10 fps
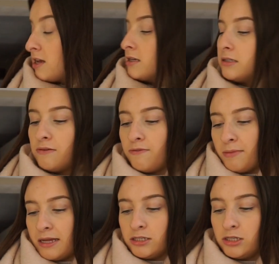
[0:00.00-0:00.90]
easy for
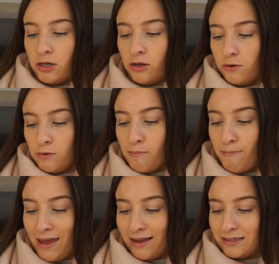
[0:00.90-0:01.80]
me to
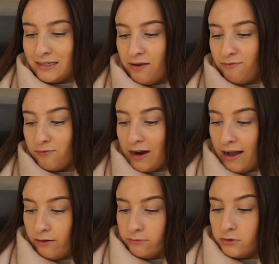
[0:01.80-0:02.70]
mix it
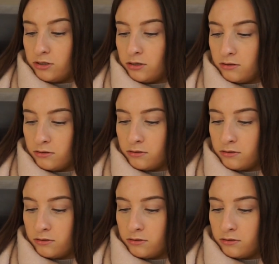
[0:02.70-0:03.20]
round.